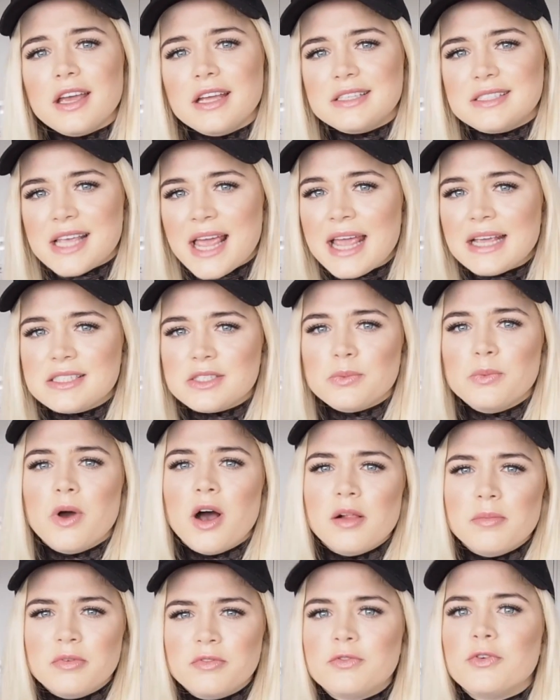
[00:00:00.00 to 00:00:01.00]
it takes a
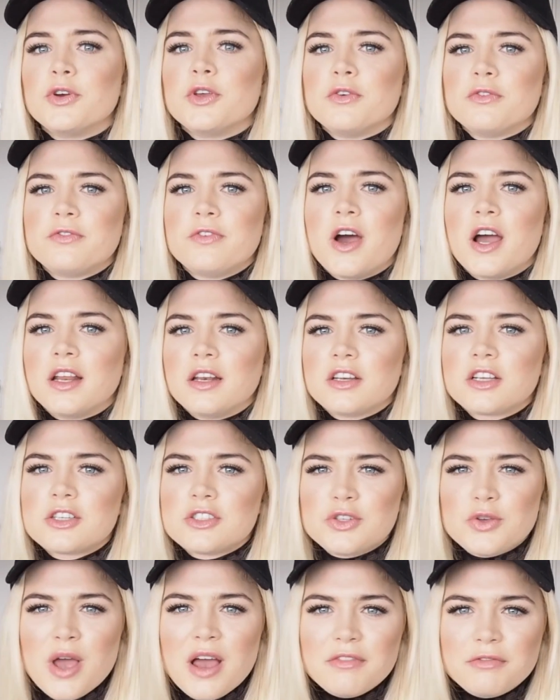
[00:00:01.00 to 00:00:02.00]
while before you find,
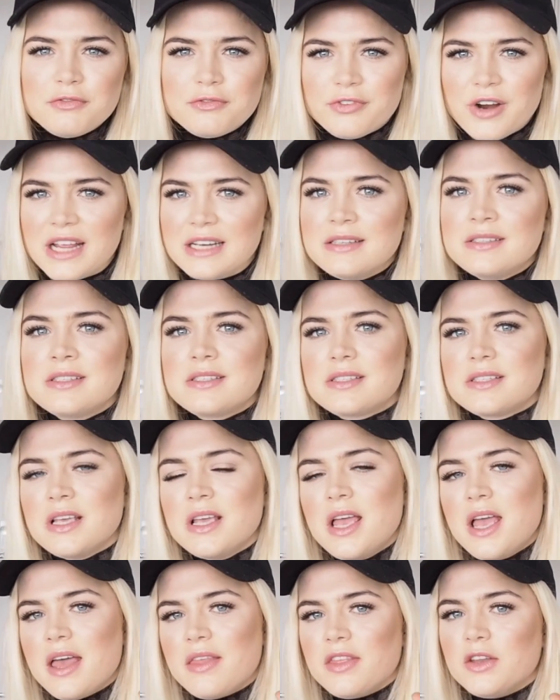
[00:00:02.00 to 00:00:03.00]
because you have friends
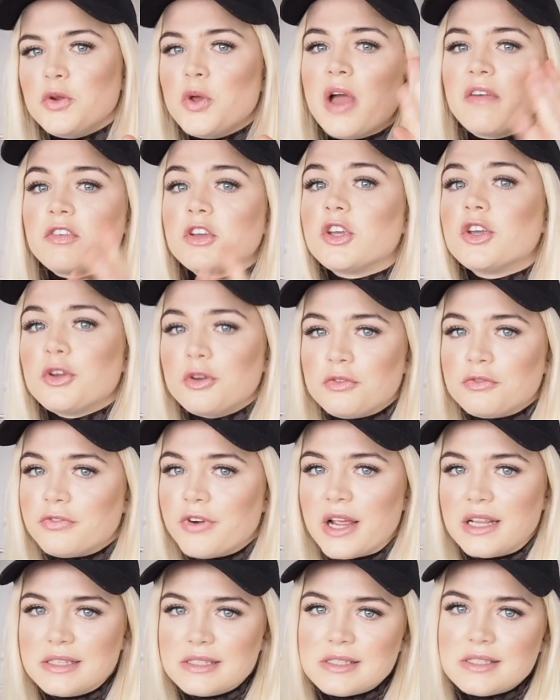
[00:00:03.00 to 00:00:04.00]
and then you have good
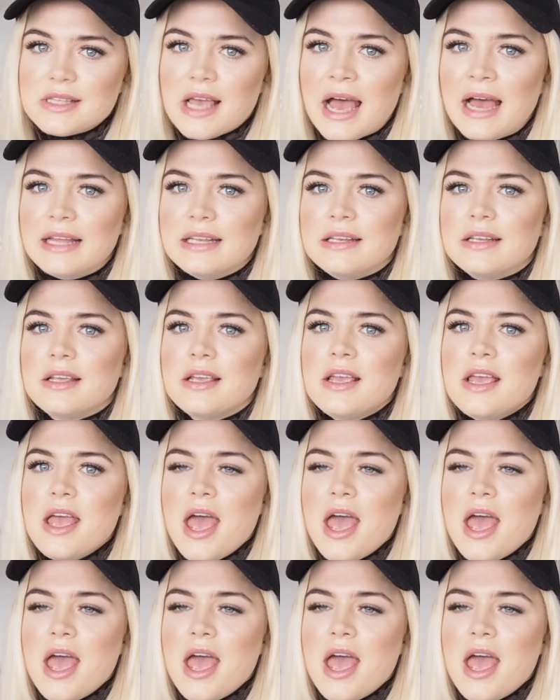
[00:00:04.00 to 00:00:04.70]
friends, and